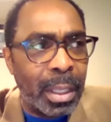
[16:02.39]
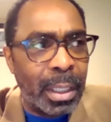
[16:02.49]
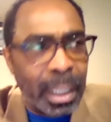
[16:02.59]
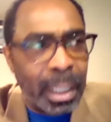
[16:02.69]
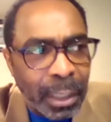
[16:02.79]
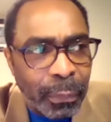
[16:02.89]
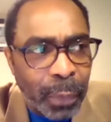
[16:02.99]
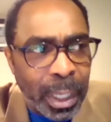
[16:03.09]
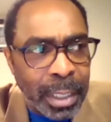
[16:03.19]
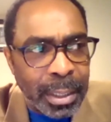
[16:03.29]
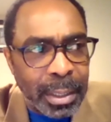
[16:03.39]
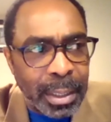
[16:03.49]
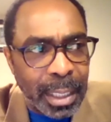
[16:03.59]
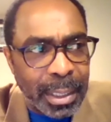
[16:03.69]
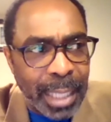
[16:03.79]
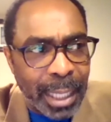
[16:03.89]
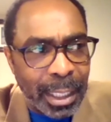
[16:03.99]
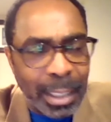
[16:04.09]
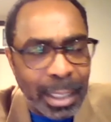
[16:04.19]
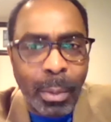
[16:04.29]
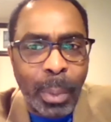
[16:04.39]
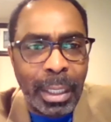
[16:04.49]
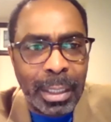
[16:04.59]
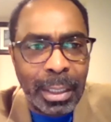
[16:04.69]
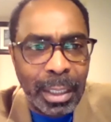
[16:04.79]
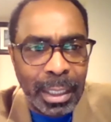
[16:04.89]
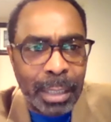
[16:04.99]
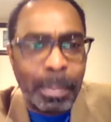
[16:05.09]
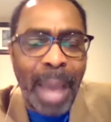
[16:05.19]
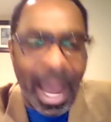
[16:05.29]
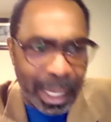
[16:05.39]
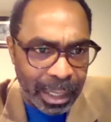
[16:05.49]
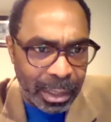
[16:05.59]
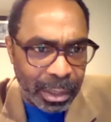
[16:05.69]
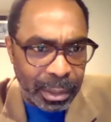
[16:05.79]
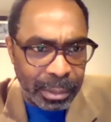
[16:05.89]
The difference is the way it's packaged.